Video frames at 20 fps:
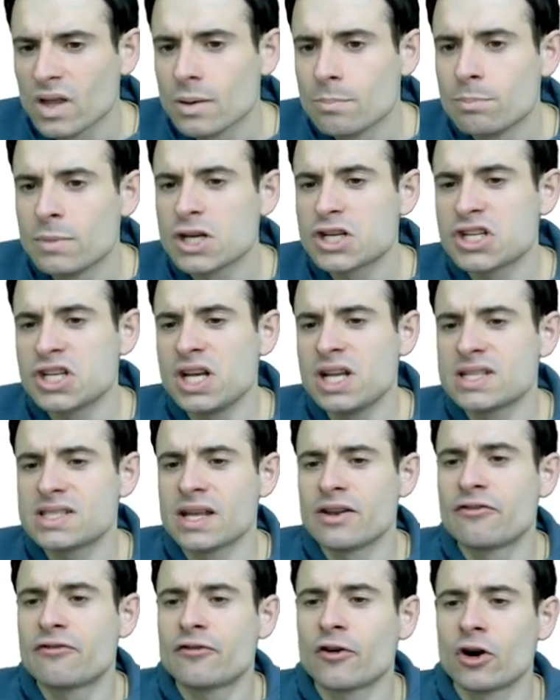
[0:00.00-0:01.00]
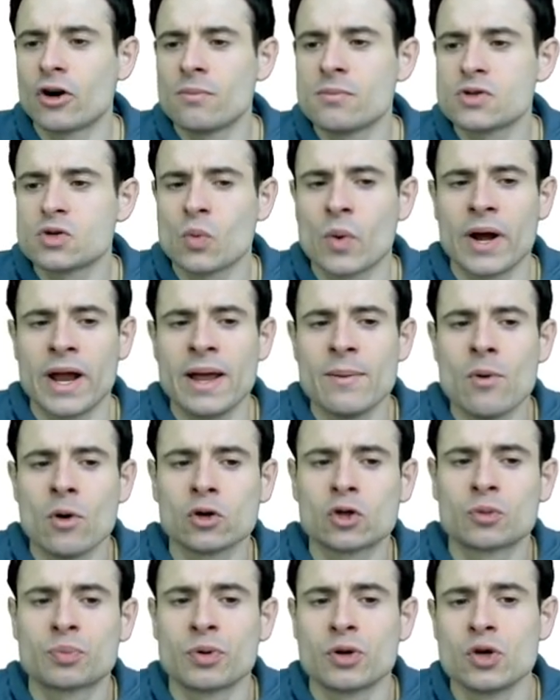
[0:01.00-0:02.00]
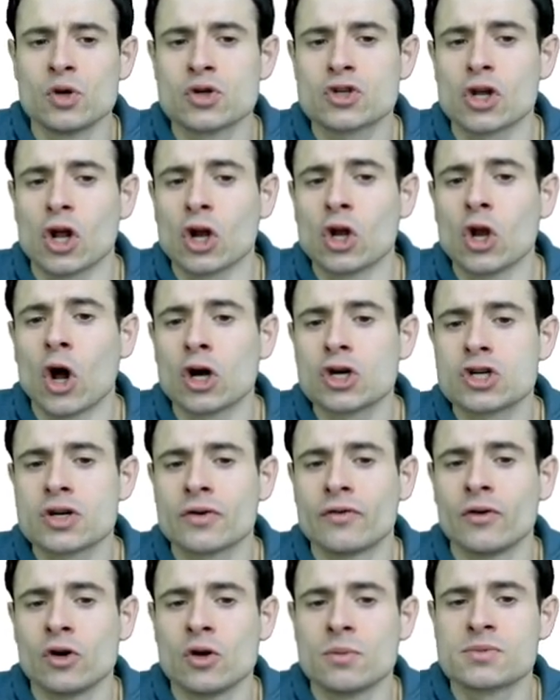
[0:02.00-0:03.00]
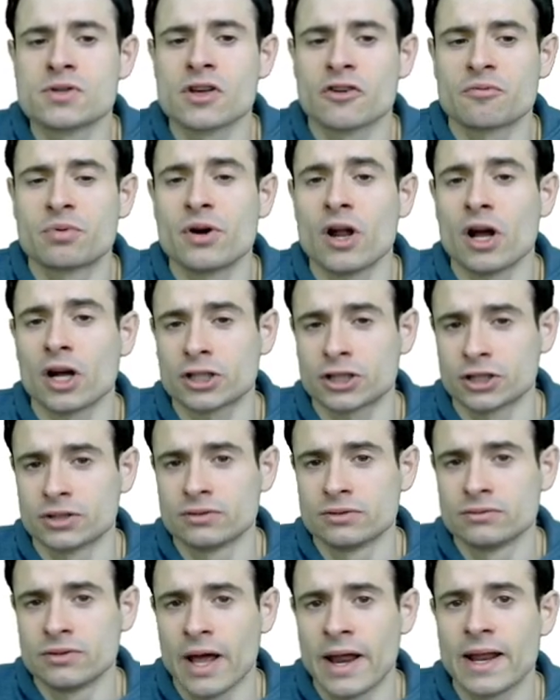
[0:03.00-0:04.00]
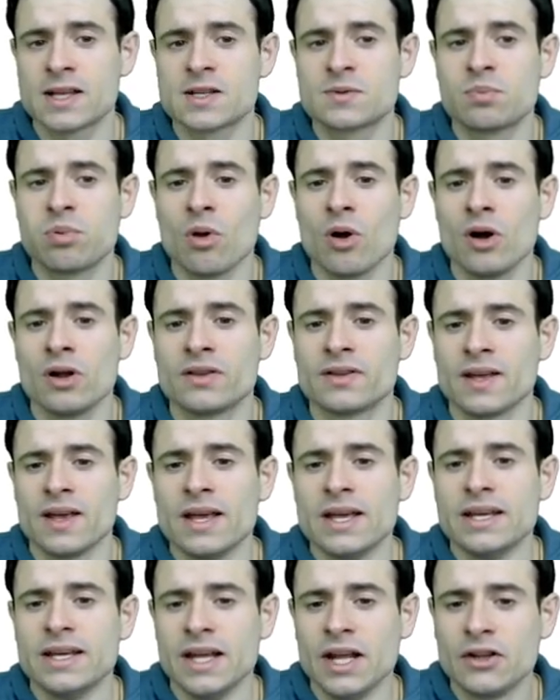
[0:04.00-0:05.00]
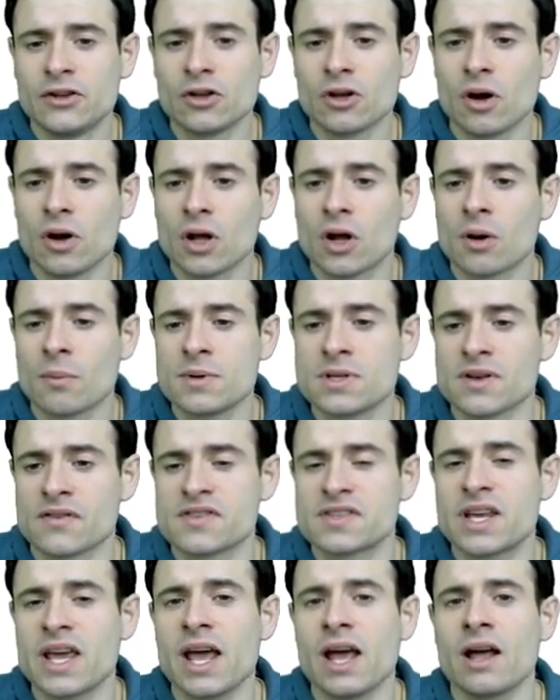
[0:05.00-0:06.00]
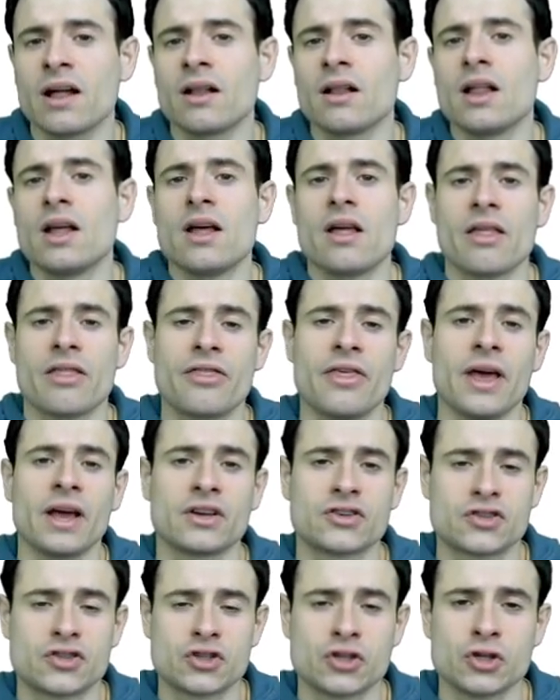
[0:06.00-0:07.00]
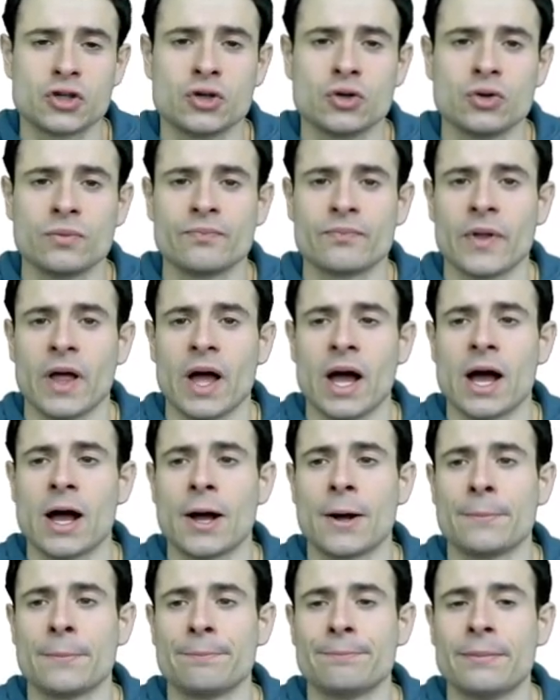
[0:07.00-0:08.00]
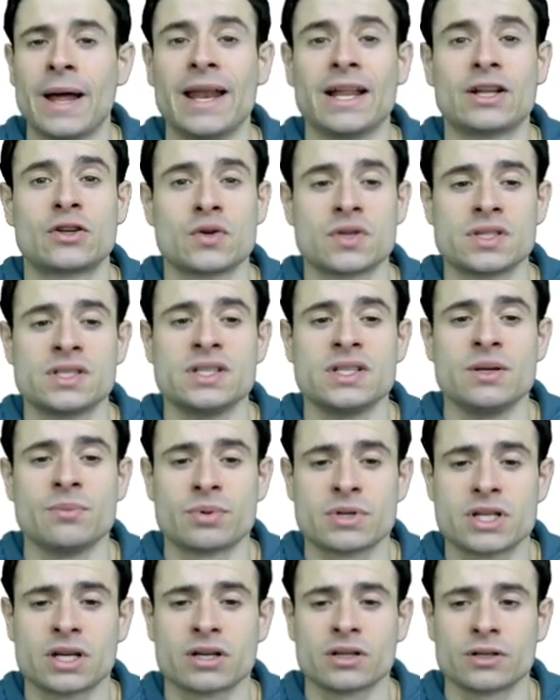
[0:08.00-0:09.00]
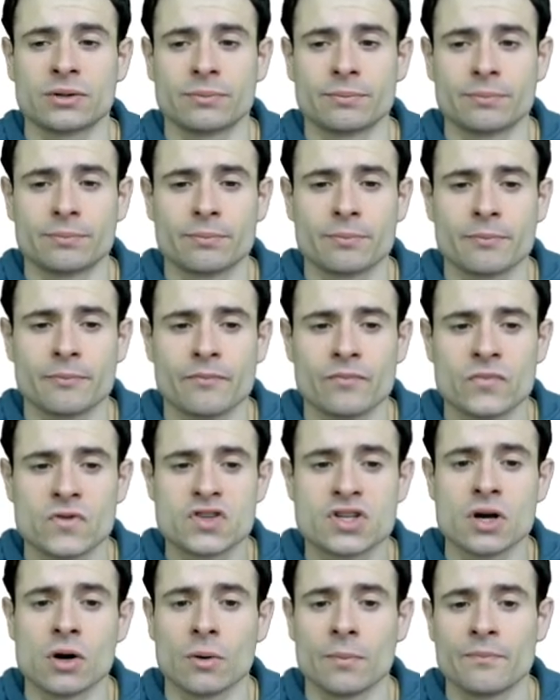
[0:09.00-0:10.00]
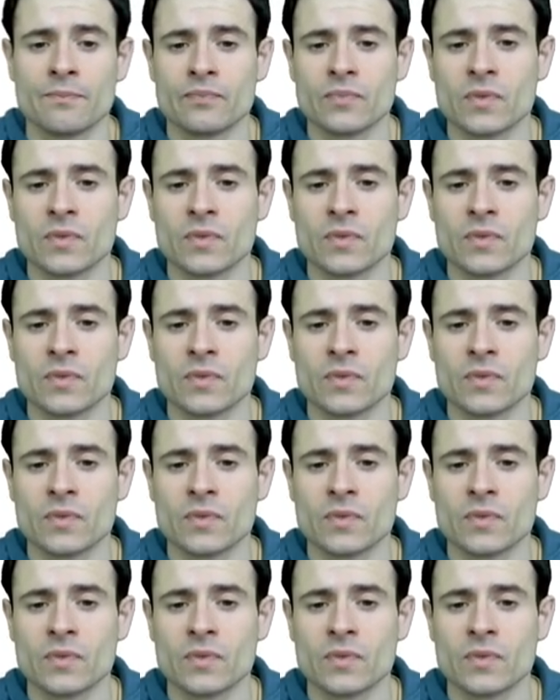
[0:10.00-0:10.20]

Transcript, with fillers: machines and firms were able to produce larger volumes of production and exploit internal economies of scale thanks to um, electricity in particular. So,